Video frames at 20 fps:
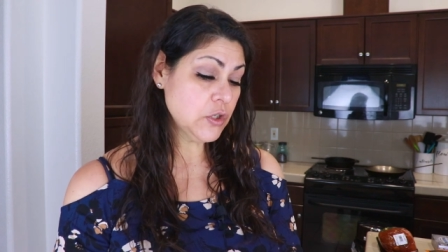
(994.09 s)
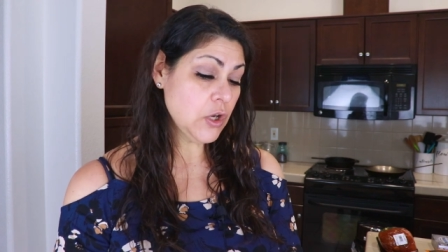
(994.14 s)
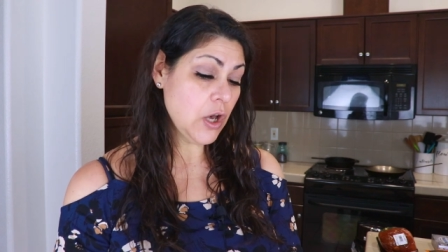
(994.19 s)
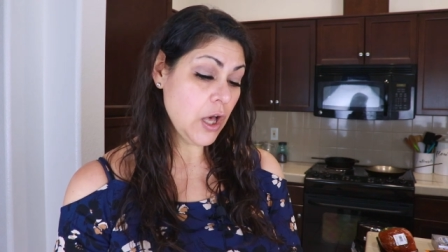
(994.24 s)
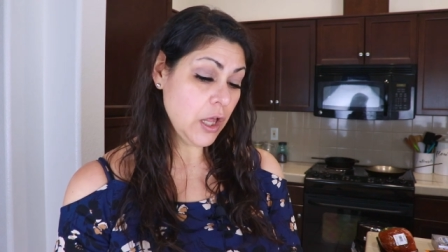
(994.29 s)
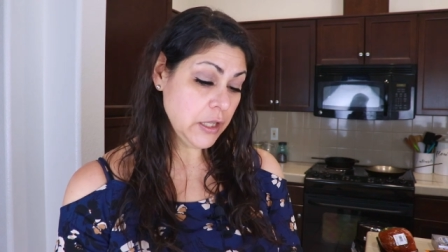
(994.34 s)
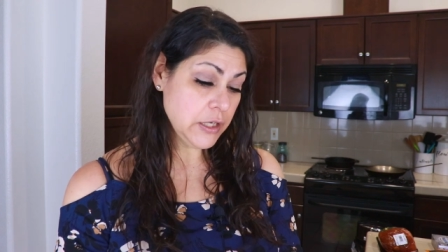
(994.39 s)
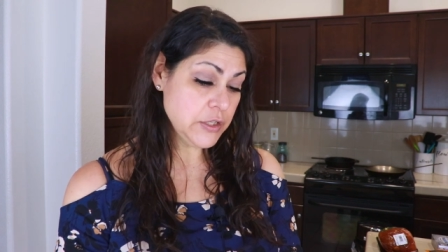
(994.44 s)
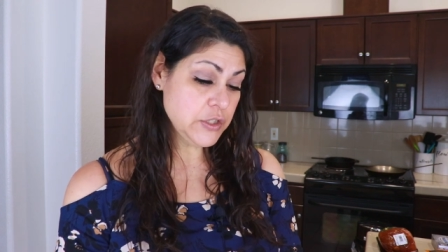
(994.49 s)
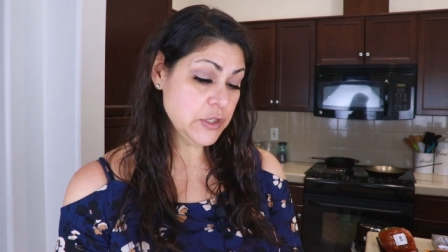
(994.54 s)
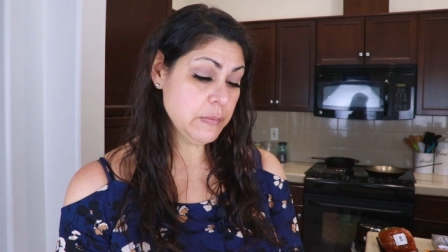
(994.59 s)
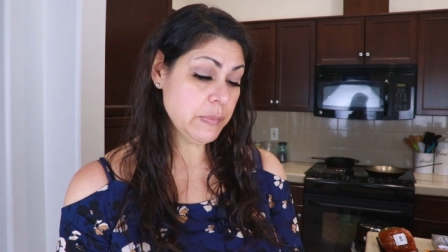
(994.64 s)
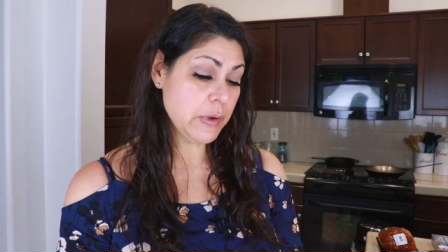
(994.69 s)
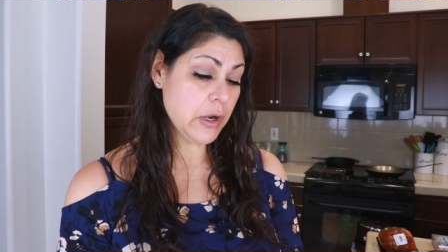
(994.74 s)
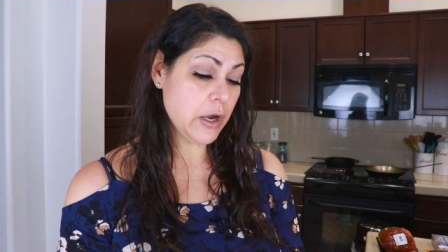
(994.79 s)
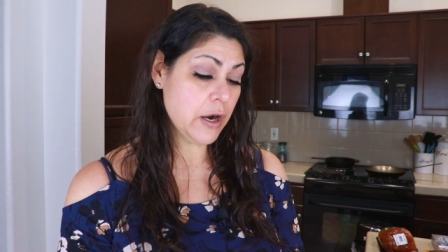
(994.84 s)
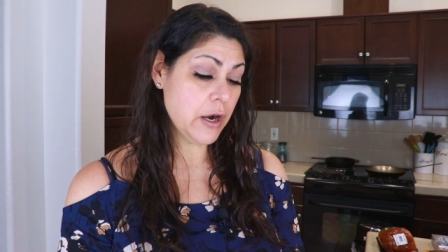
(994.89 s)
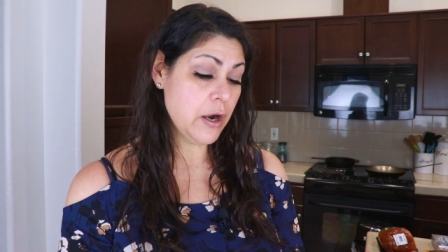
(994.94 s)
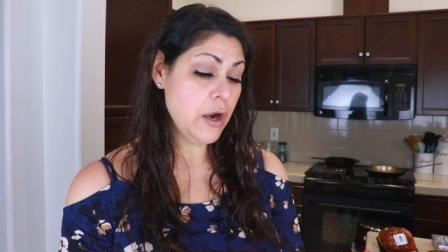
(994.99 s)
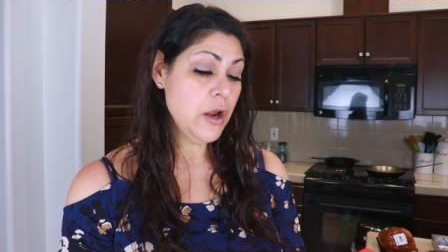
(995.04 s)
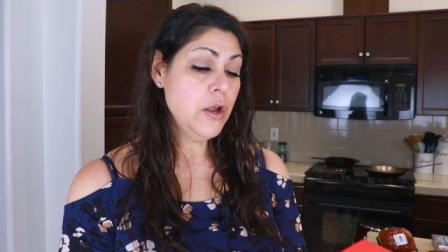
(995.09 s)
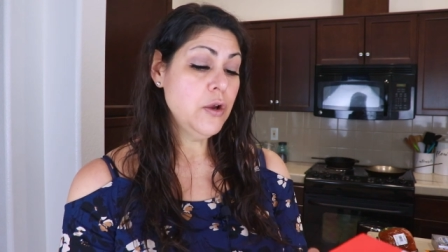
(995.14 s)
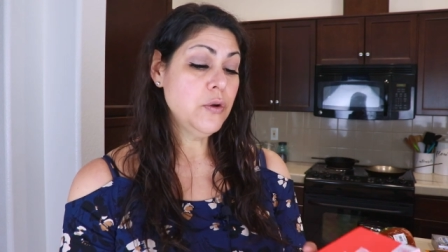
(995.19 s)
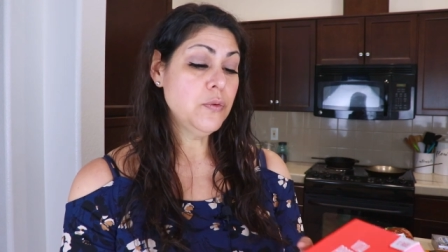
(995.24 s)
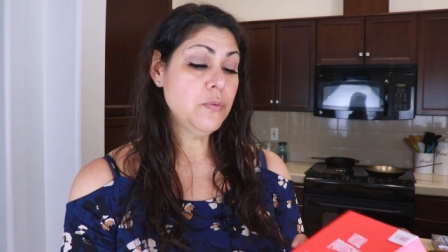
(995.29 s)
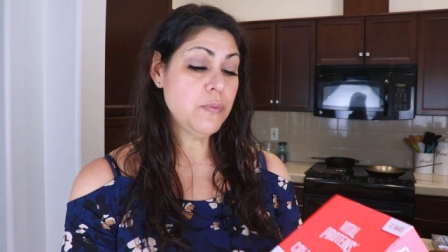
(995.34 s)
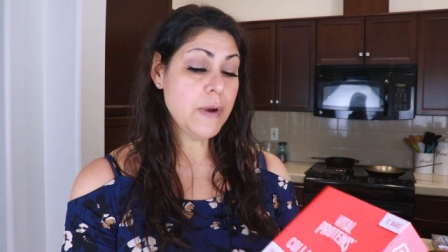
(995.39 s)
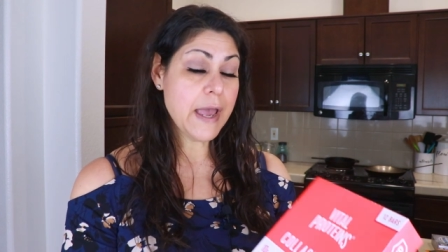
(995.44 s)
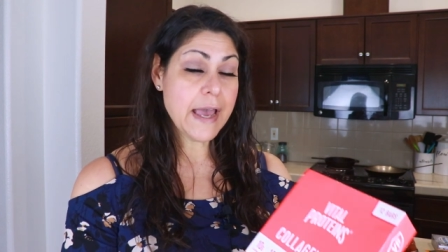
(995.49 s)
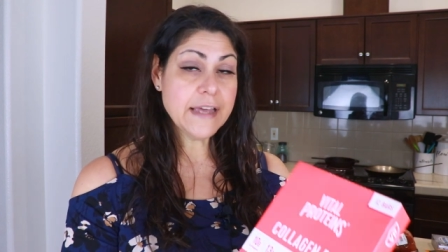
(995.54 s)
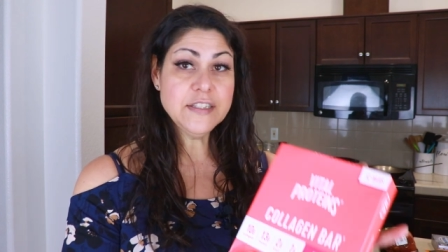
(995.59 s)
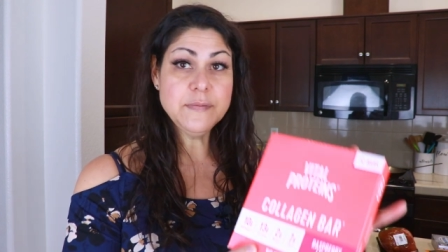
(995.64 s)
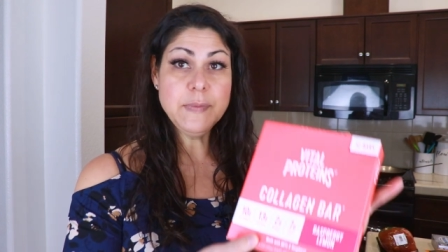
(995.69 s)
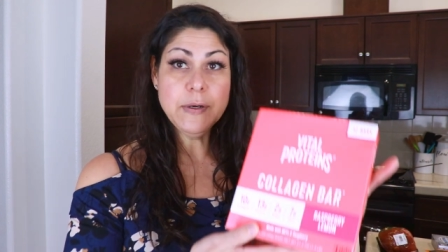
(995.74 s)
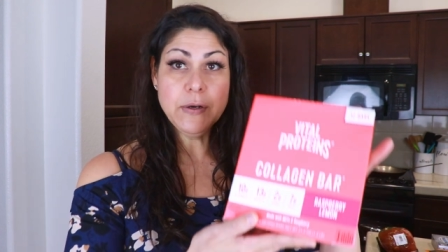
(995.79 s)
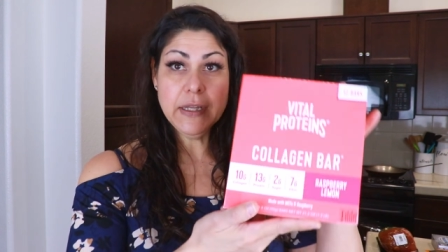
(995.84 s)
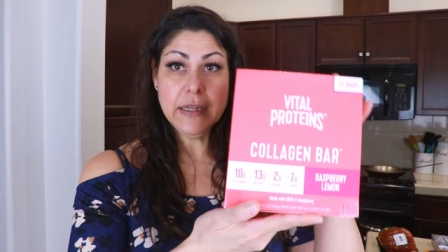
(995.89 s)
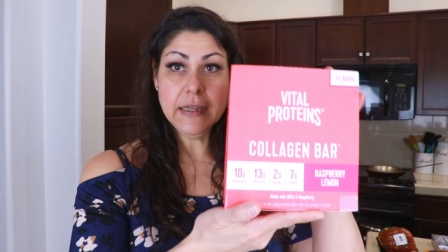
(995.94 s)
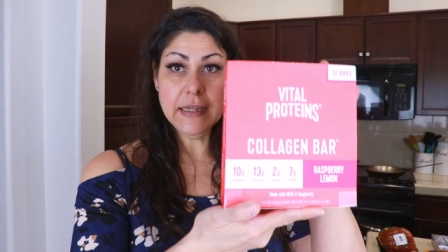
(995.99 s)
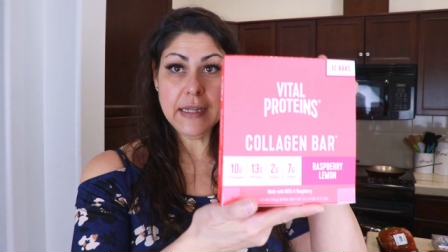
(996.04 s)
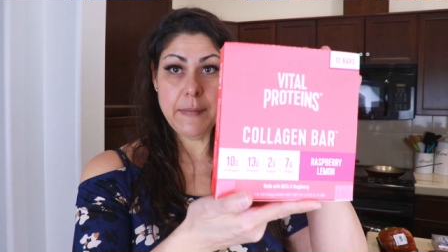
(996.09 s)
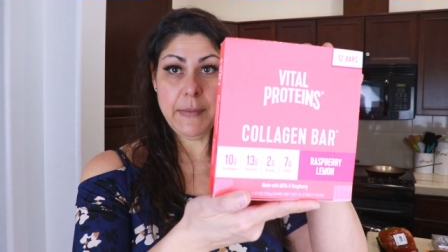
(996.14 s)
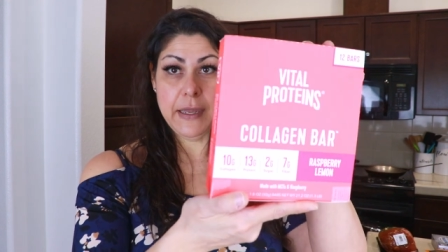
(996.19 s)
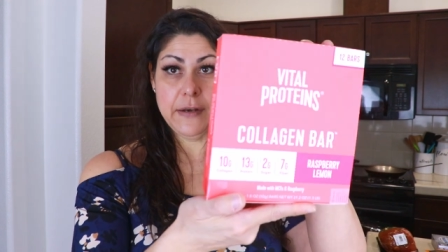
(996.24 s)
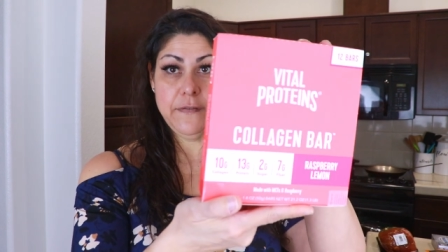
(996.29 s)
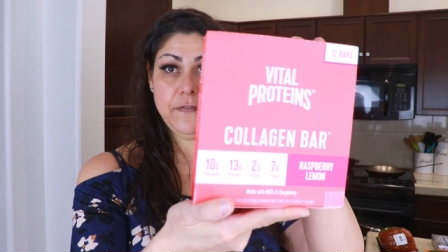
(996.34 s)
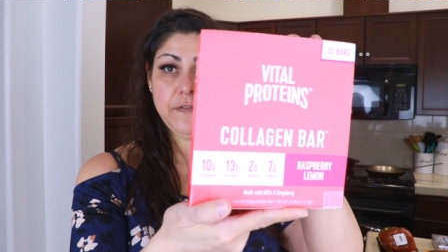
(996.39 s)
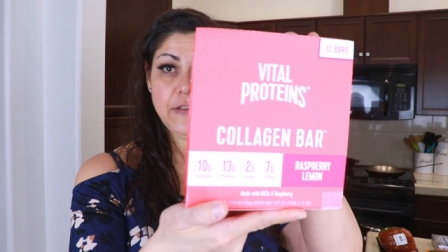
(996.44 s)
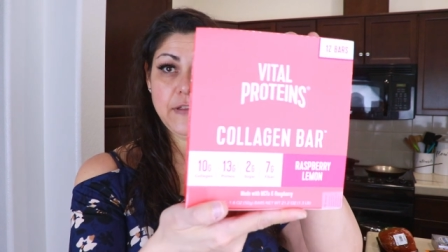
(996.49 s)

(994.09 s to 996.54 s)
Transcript: Collagen Bar Raspberry Lemon